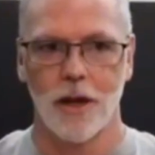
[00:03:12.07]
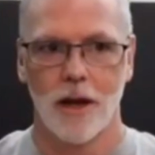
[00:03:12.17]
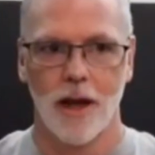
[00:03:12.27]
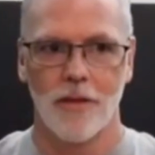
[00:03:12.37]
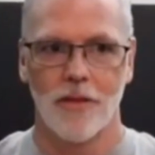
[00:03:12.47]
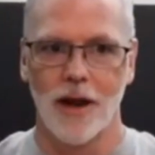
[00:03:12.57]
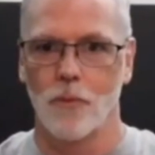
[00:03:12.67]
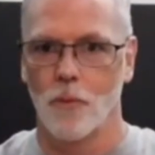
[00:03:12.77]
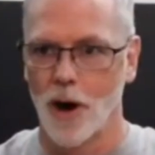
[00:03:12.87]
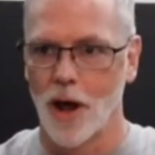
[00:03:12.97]
and then
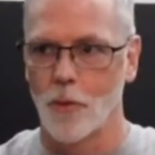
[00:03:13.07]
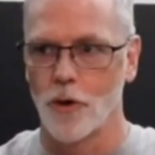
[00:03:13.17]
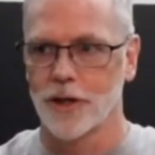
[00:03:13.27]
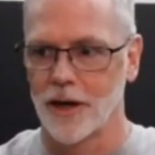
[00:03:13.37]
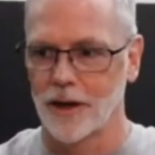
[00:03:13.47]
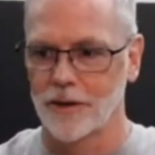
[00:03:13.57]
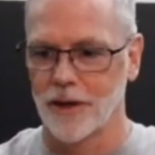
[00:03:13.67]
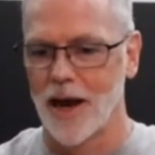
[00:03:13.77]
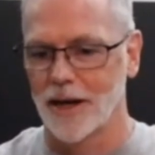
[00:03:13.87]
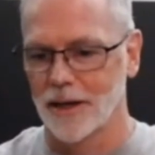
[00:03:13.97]
when I worked at
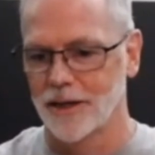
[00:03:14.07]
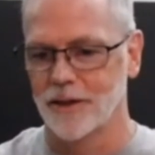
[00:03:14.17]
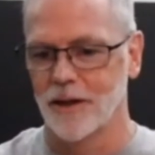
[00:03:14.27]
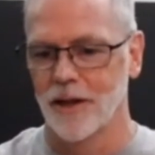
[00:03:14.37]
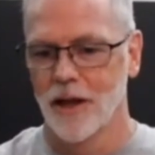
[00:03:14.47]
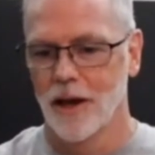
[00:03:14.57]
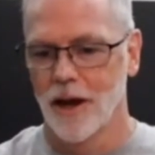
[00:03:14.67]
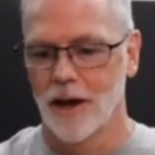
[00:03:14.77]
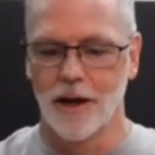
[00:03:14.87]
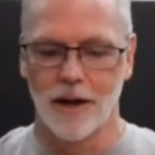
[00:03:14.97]
Lackland,
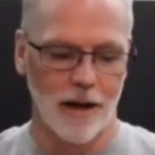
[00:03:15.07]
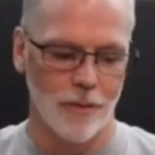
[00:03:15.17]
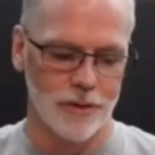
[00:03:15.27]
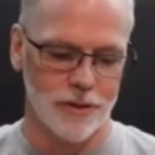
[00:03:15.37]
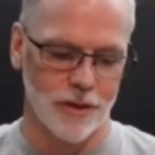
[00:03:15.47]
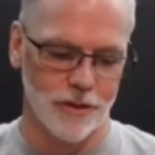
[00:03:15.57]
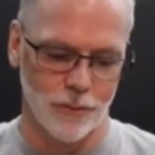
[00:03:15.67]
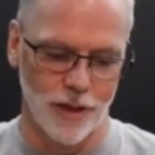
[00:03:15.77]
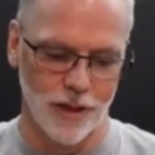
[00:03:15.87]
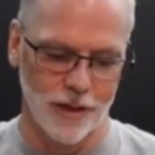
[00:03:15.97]
I was there
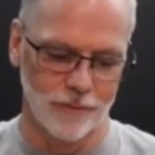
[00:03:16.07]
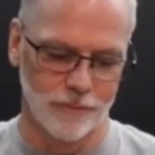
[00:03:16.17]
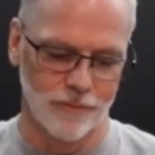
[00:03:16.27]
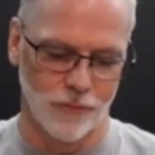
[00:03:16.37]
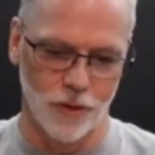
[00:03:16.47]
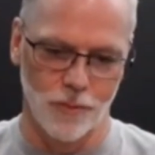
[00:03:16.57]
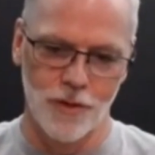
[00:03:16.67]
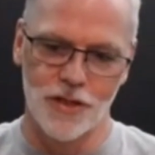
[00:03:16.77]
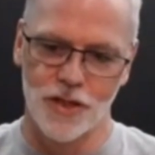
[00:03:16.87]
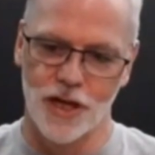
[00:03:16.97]
for the
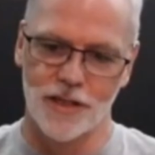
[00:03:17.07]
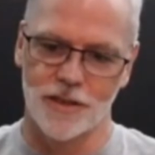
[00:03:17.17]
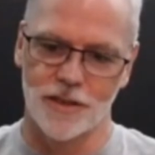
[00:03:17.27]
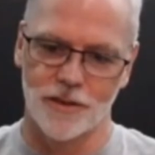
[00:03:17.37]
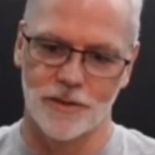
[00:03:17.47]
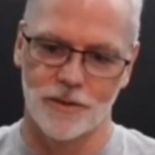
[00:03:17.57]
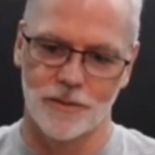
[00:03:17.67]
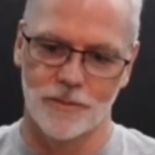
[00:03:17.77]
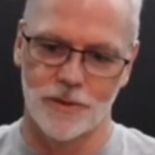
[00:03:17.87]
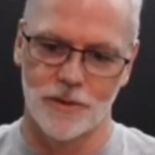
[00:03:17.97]
PJs
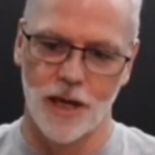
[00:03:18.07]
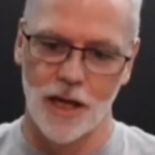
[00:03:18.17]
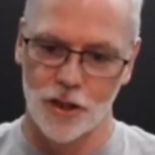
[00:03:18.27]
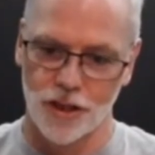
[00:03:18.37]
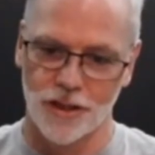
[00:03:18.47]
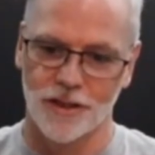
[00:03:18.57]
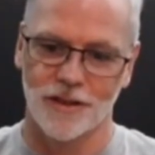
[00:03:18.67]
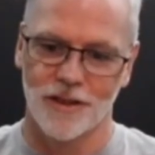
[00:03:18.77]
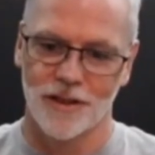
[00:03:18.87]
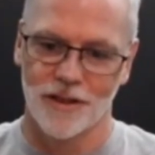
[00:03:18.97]
selection,
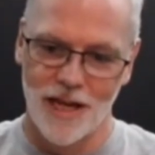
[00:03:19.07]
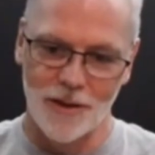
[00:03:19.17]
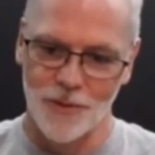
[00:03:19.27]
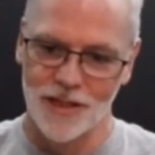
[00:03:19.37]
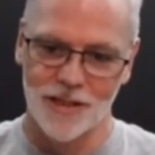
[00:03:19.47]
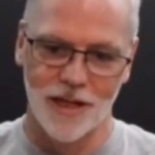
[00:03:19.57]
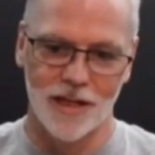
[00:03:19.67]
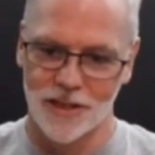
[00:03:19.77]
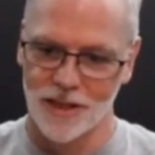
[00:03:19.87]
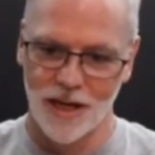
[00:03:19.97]
TACP
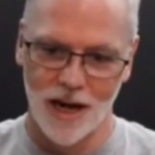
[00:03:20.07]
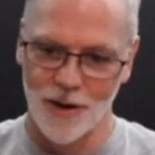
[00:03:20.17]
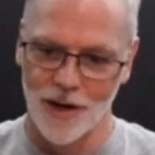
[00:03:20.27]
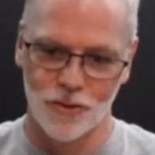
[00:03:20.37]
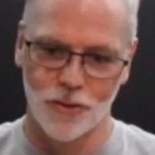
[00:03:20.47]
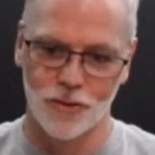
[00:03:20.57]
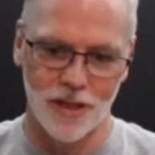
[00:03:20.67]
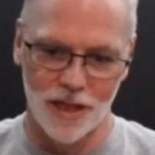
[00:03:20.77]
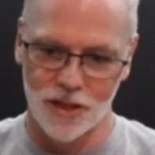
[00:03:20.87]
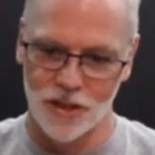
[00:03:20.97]
selection, combat control
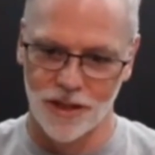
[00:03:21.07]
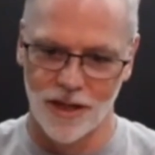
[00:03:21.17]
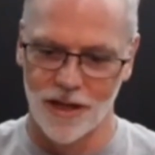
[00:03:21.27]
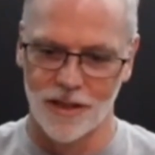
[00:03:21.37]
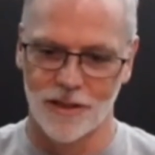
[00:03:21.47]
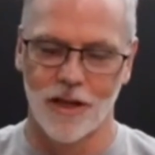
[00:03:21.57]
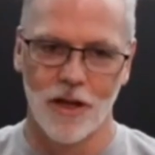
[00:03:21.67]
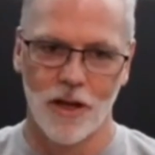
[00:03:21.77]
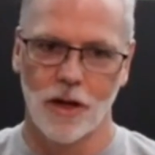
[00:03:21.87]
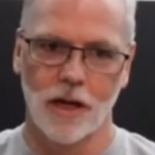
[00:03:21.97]
selection, and
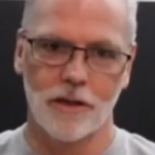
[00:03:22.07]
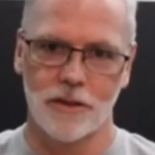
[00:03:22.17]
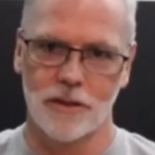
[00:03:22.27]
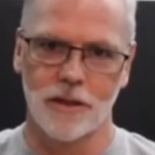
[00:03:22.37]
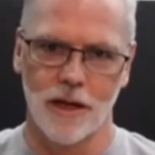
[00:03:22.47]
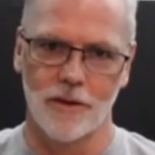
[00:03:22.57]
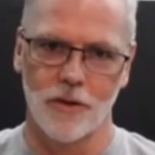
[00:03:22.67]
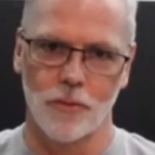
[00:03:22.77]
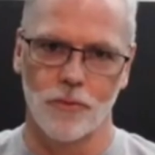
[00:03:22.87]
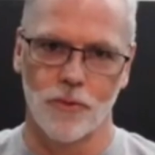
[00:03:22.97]

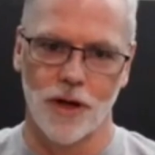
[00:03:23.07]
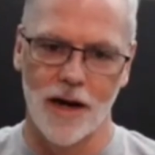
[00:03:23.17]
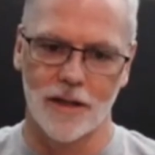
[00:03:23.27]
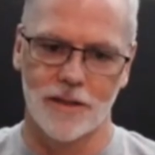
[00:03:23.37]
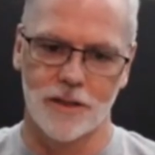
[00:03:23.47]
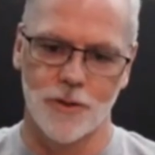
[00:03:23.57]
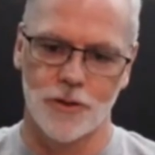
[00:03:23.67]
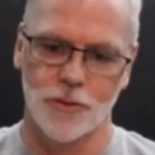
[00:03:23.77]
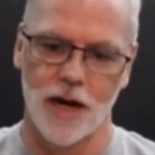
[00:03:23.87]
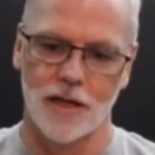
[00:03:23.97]
the reconnaissance, special
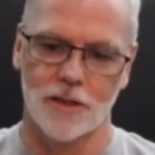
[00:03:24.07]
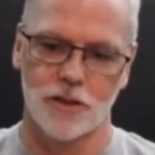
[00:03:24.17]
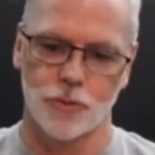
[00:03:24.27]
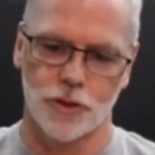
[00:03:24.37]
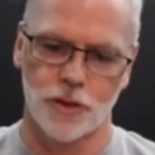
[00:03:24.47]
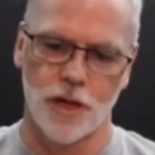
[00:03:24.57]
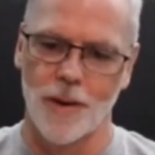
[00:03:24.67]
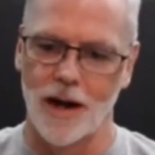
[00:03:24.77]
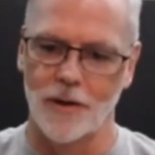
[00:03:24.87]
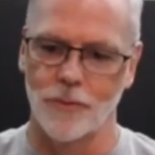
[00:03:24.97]
reconnaissance was
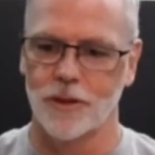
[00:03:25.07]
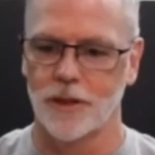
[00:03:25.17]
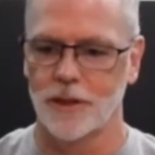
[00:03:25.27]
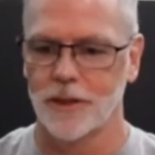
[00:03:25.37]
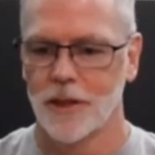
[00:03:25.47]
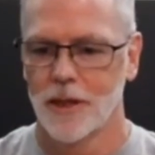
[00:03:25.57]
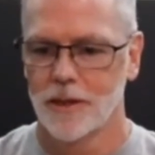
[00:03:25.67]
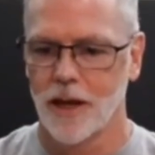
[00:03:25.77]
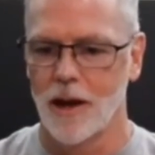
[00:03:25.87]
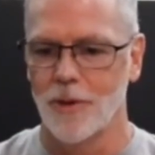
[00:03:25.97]
combined with the
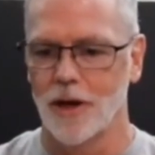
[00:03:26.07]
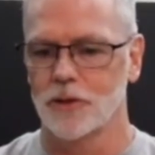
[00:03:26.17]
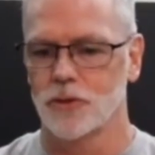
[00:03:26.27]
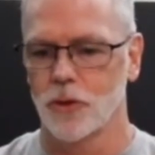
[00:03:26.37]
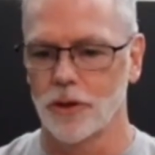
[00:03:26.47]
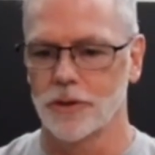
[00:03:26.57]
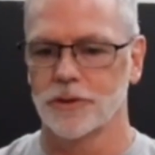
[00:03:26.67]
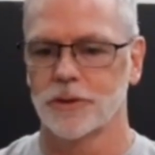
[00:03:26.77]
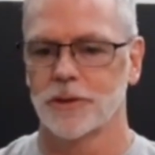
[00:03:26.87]
combat controllers,